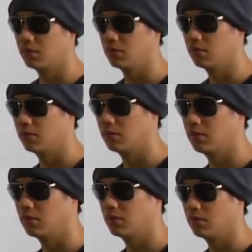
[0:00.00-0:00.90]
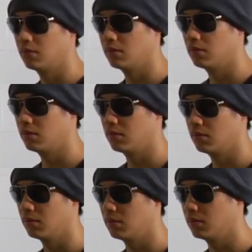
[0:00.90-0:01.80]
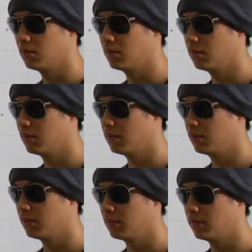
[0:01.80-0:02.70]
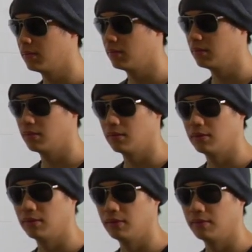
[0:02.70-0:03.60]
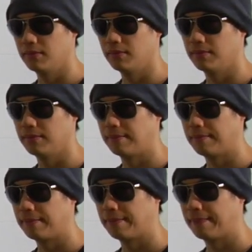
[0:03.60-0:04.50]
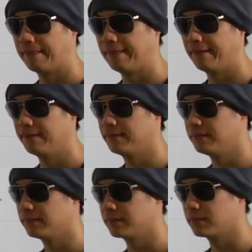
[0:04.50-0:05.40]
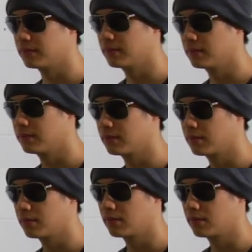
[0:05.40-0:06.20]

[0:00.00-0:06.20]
No words are spoken by the person on screen.